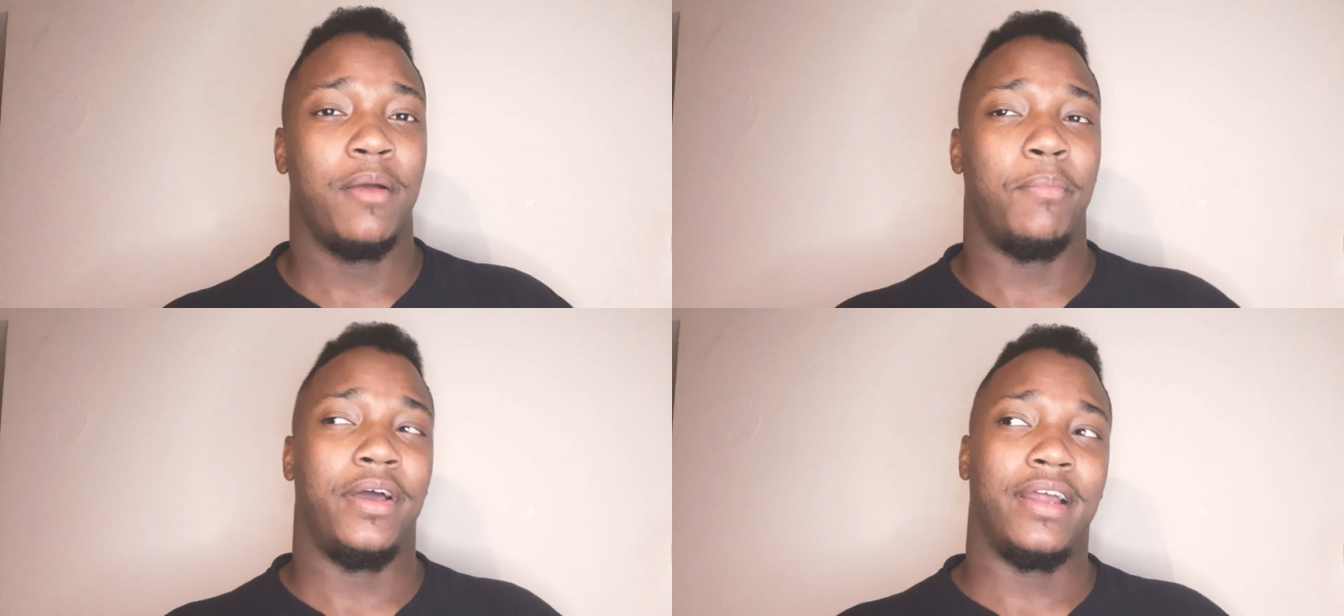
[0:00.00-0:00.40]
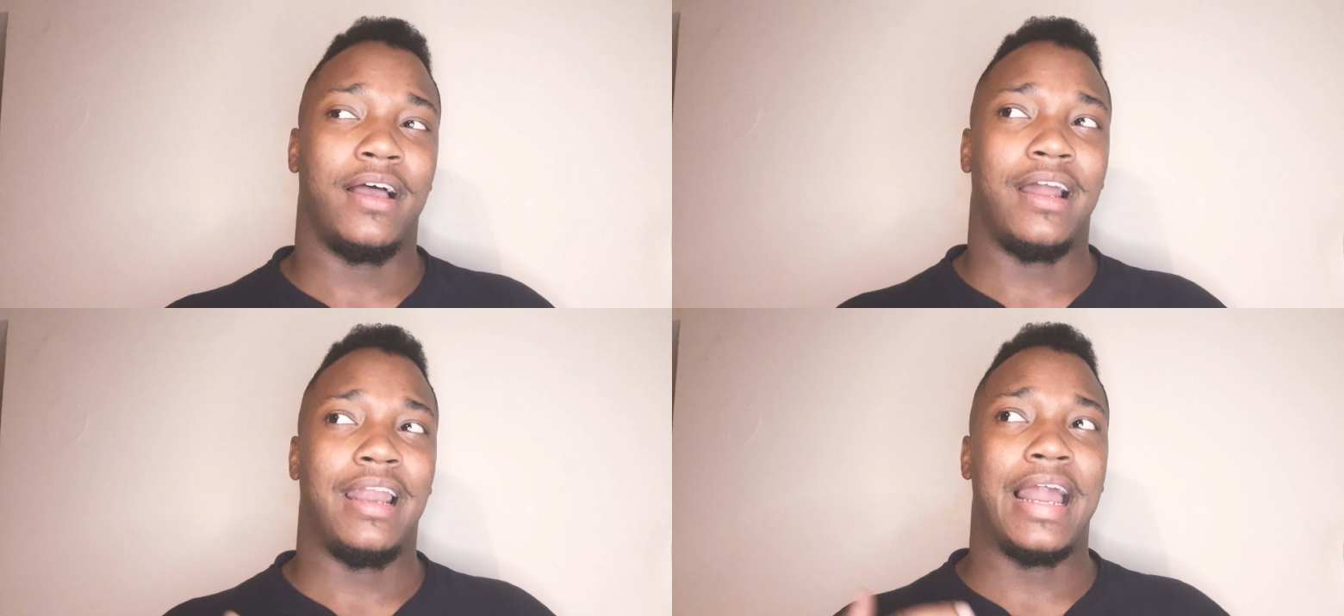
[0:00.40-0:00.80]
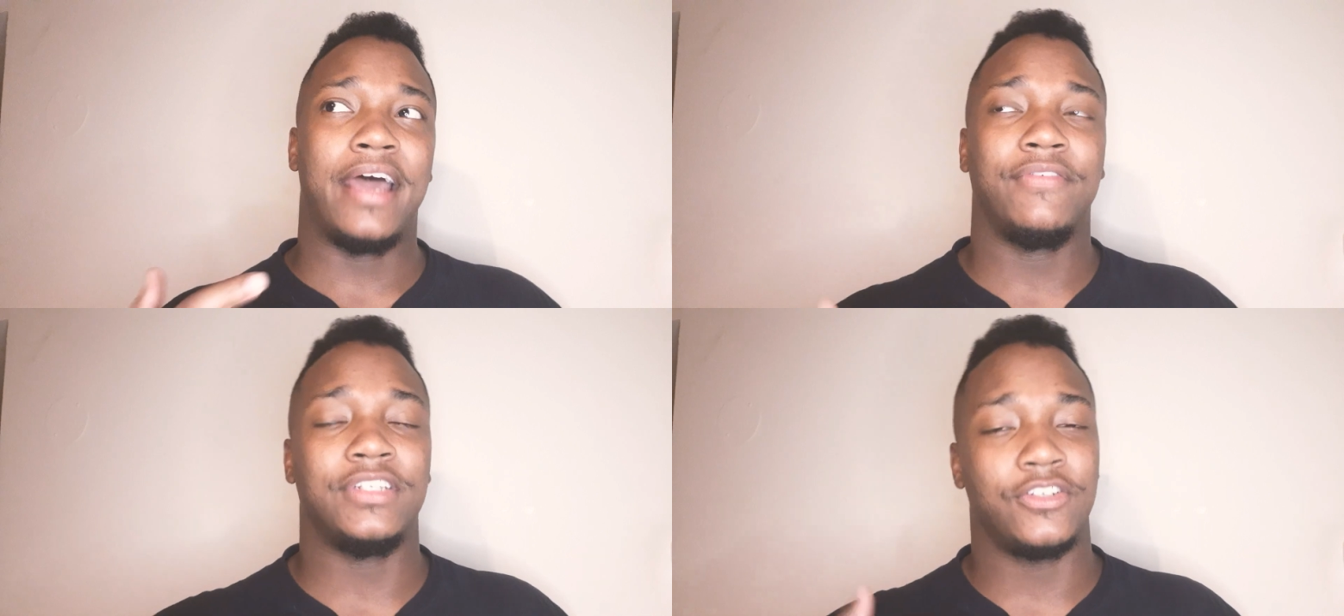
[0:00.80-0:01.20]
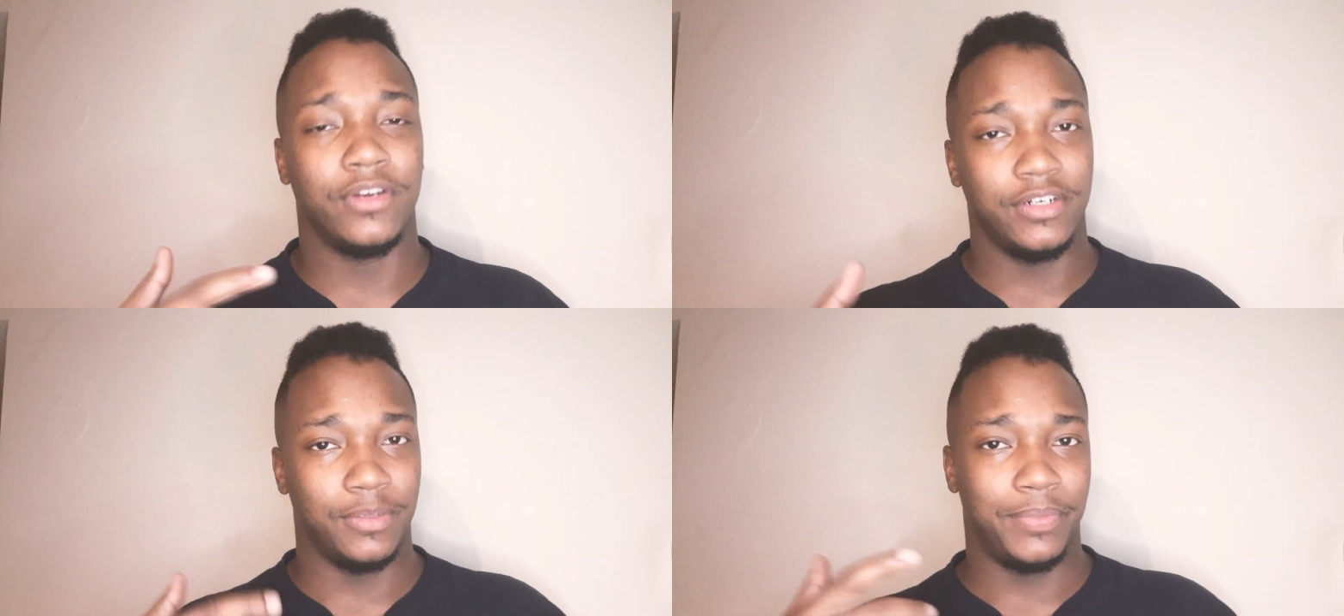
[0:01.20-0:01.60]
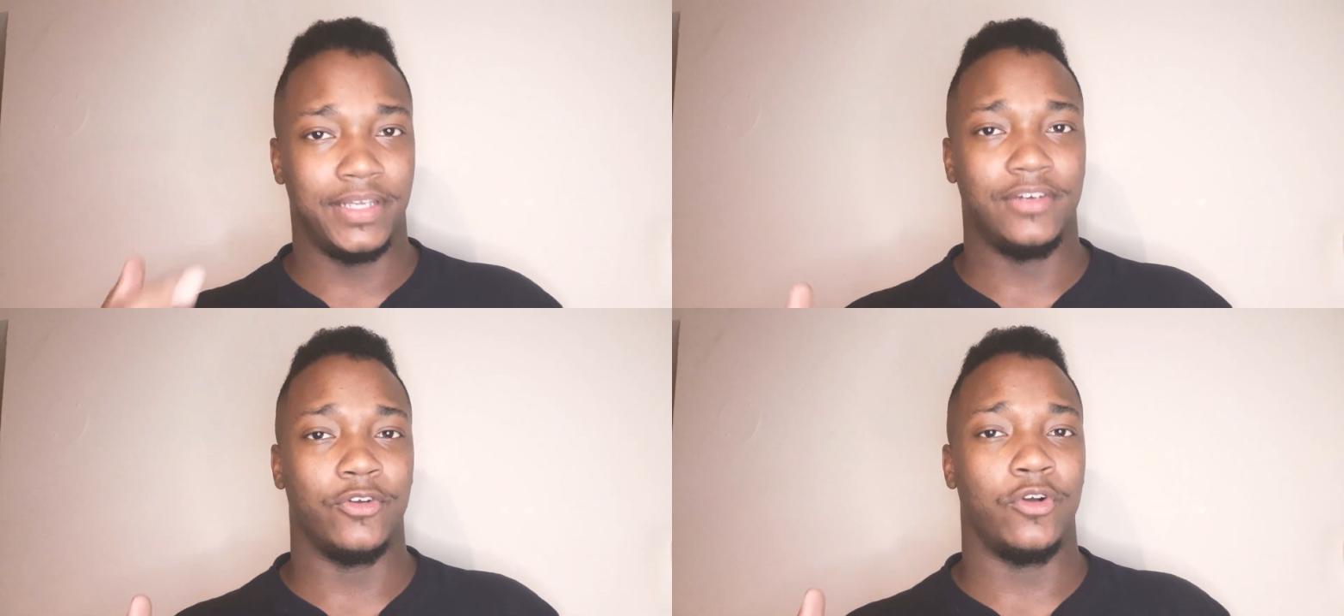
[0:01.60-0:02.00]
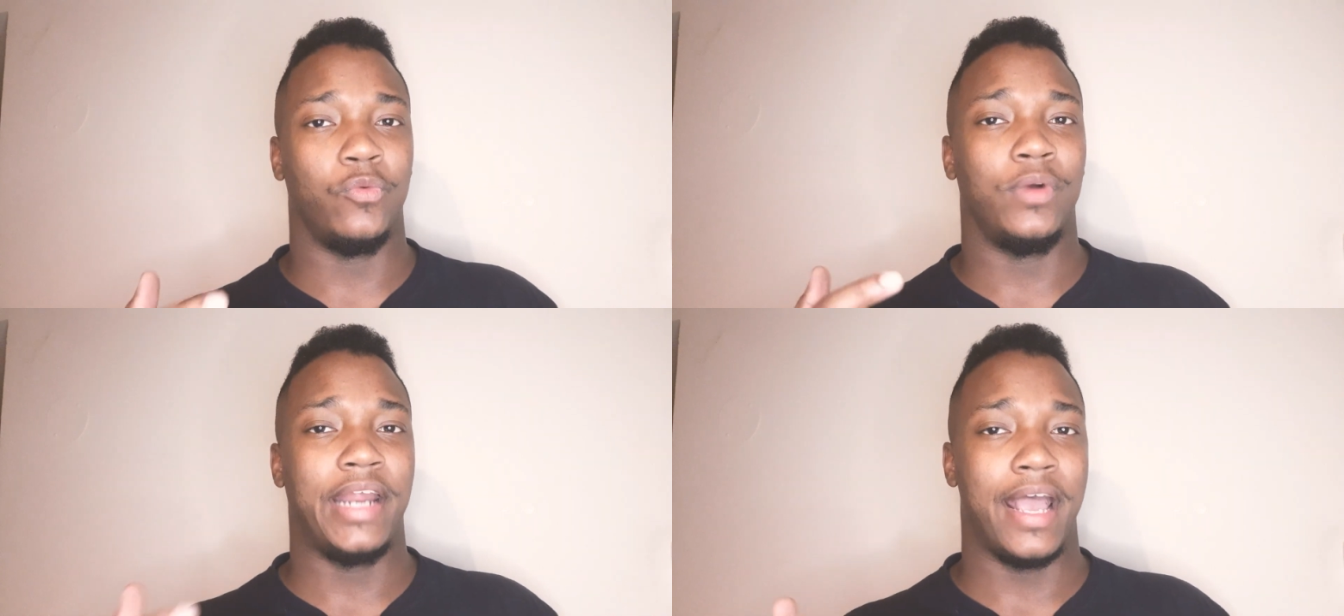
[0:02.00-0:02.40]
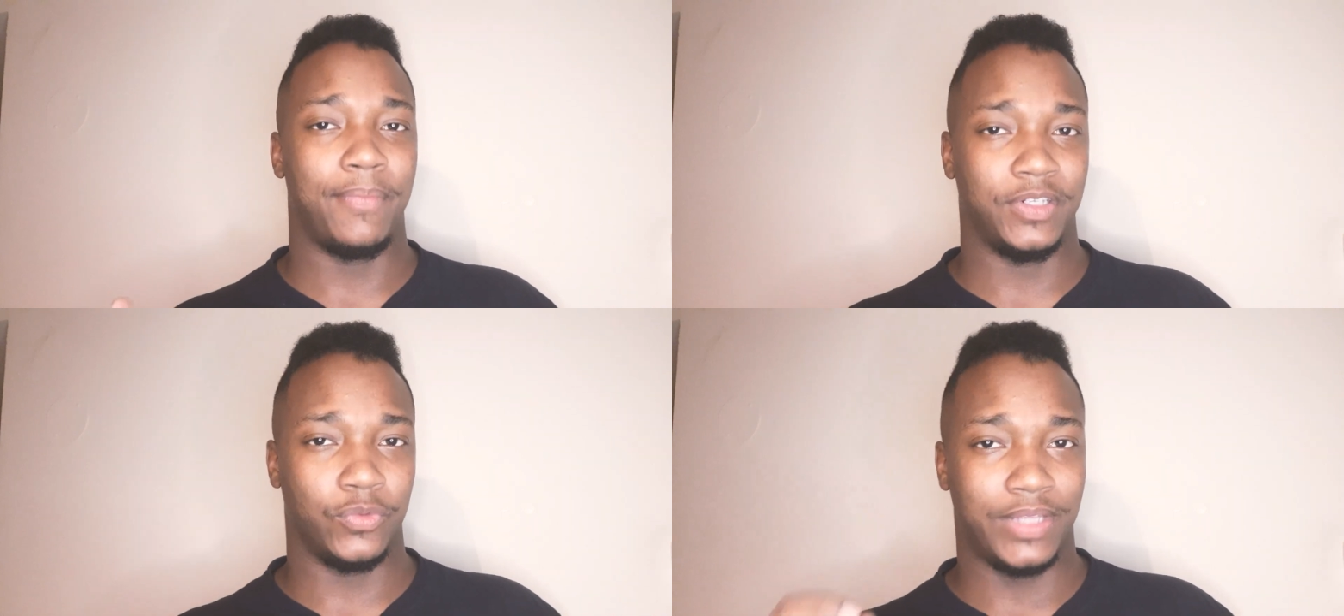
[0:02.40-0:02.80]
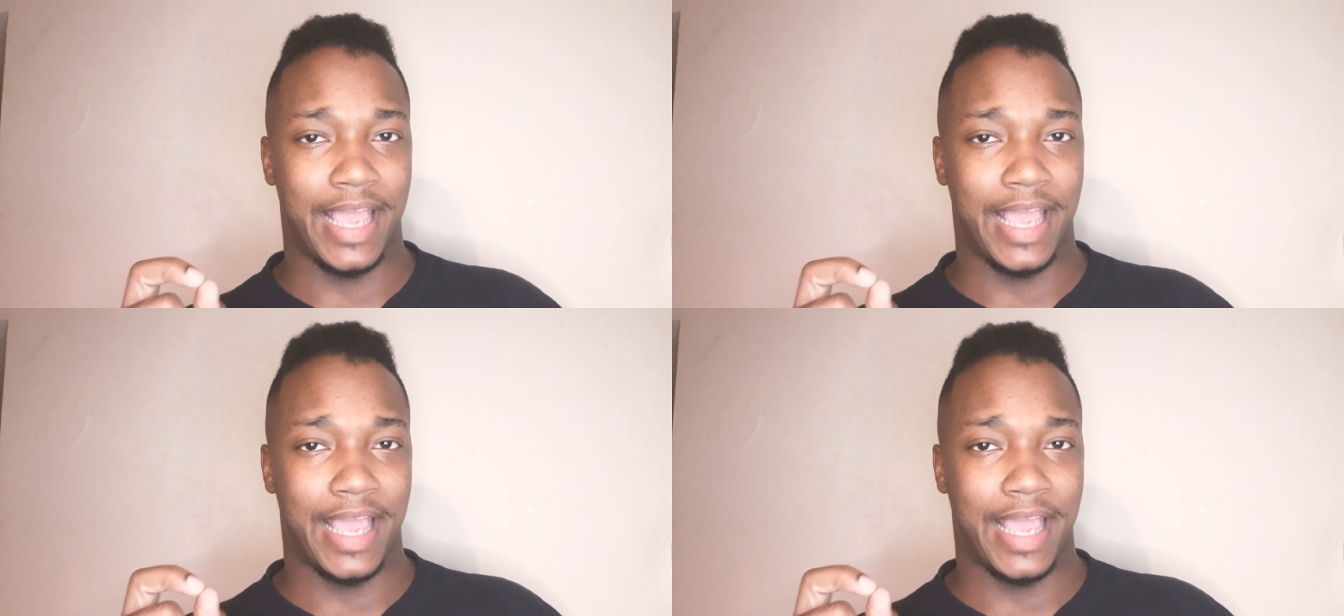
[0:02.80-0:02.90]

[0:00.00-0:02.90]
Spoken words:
But a lot of it's going to depend on what happens with